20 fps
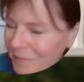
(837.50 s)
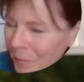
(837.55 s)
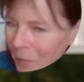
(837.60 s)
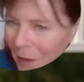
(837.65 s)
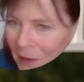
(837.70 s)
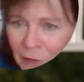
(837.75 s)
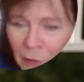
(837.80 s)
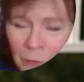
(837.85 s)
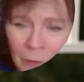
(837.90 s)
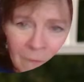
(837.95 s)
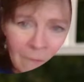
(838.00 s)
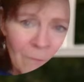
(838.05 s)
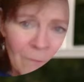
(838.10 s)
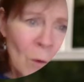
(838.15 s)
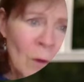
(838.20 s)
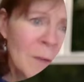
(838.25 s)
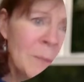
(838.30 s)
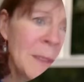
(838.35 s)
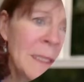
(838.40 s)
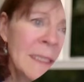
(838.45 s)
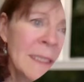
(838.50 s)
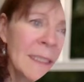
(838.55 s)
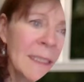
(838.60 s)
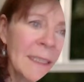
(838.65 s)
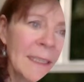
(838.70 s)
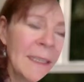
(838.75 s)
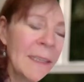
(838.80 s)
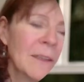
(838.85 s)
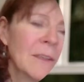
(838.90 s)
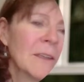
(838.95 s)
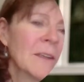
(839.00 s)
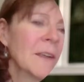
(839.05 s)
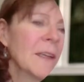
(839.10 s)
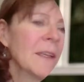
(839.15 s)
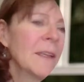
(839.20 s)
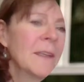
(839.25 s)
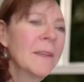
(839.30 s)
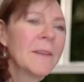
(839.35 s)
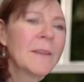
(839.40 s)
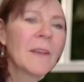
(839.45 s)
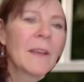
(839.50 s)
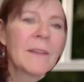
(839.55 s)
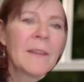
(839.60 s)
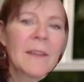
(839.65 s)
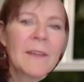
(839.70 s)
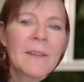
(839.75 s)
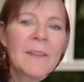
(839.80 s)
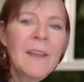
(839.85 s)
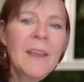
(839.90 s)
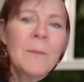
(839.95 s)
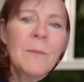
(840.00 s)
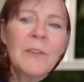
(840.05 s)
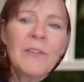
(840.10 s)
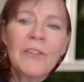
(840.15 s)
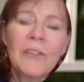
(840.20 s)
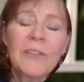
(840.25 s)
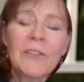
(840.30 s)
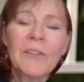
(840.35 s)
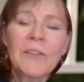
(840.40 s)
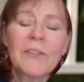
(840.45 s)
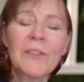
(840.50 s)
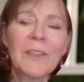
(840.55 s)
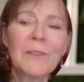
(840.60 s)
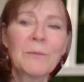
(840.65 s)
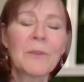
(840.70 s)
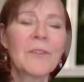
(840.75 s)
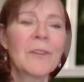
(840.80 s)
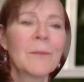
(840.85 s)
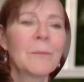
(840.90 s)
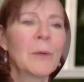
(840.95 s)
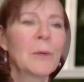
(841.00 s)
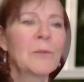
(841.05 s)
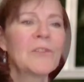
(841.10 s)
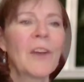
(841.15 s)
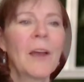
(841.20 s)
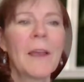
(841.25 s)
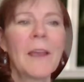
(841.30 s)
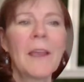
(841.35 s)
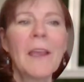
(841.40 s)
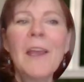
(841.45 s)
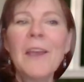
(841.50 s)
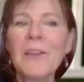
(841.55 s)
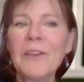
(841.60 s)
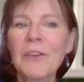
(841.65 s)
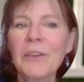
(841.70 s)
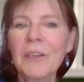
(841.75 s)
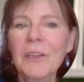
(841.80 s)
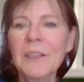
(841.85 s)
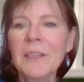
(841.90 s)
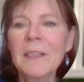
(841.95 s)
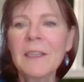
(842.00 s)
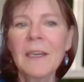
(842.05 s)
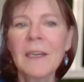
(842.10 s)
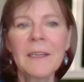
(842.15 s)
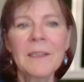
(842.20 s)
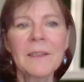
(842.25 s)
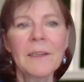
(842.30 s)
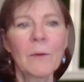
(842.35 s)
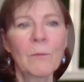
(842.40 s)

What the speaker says: So the formula here is the same as you just did with the bow tie. You're going to cut a